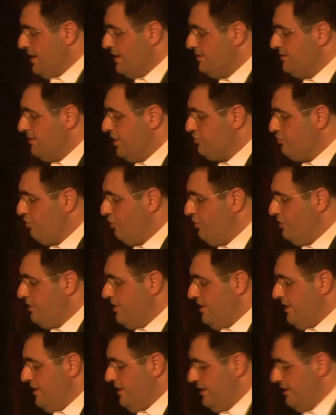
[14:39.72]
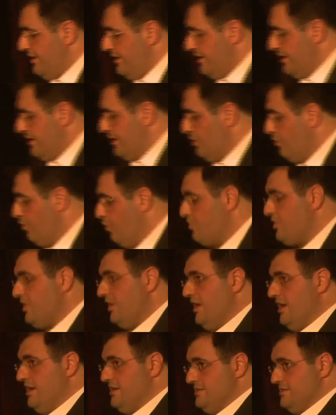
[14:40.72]
not only
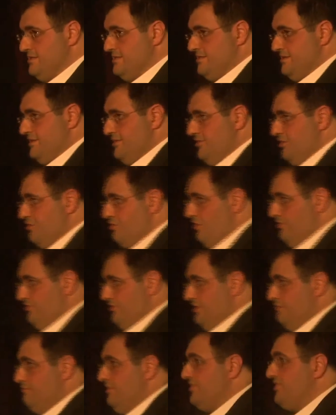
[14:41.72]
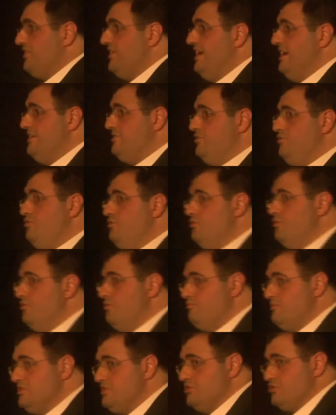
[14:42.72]
localize the content, but create
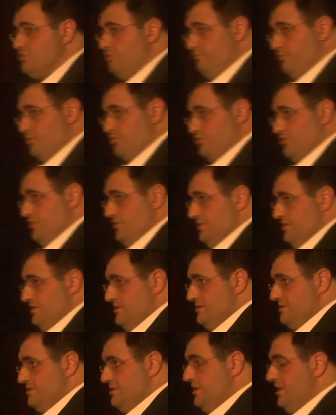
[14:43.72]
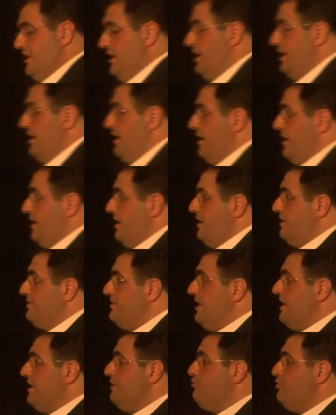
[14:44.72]
new business opportunities.
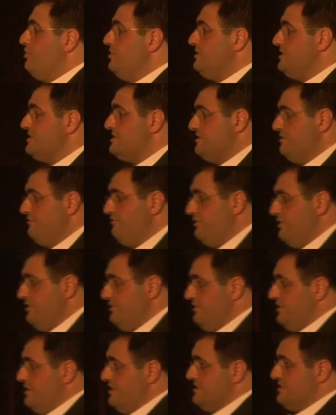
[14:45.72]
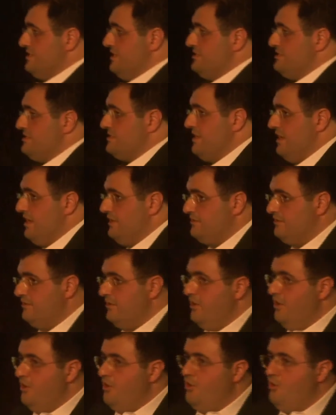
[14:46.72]
The Arab world is different in a sense
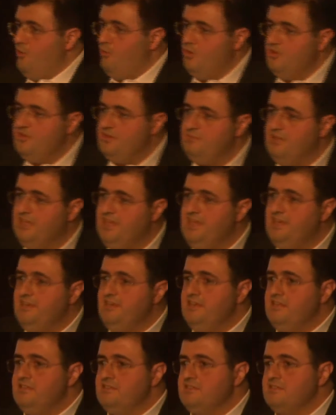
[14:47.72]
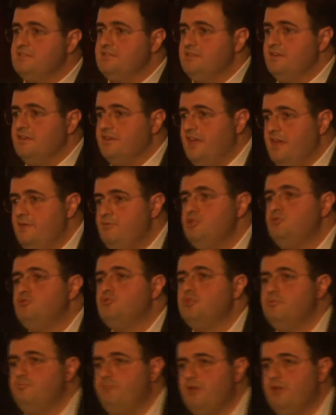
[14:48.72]
that when the millennials came into the